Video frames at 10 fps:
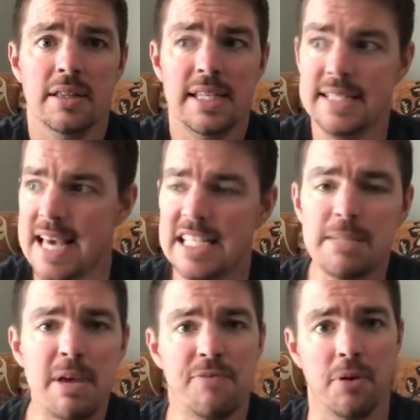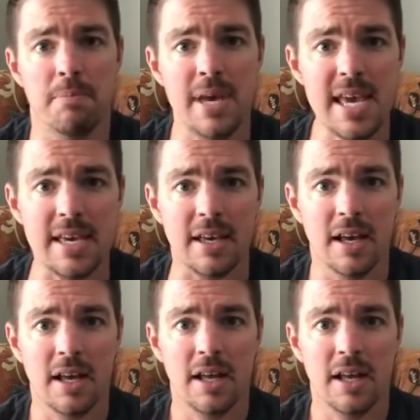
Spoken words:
This has to be for me.